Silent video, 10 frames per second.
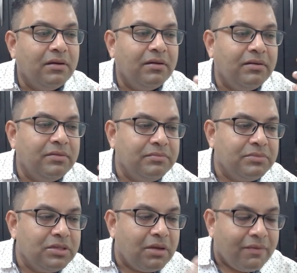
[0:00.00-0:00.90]

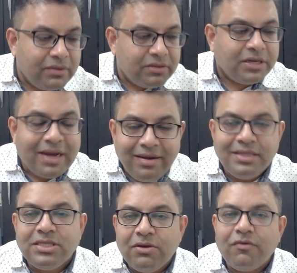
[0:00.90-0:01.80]
the
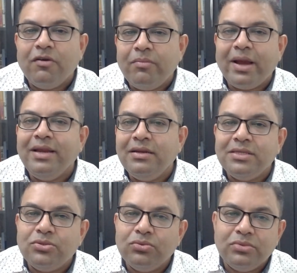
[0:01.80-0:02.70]
tendency of our mind
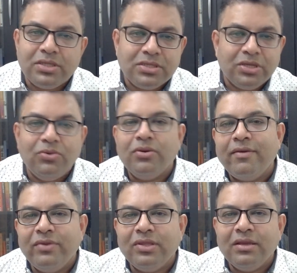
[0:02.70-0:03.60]
is to just ignore
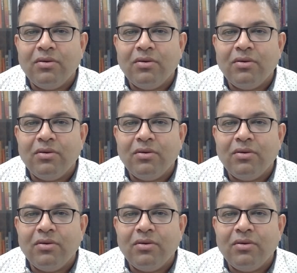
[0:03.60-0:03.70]
everything,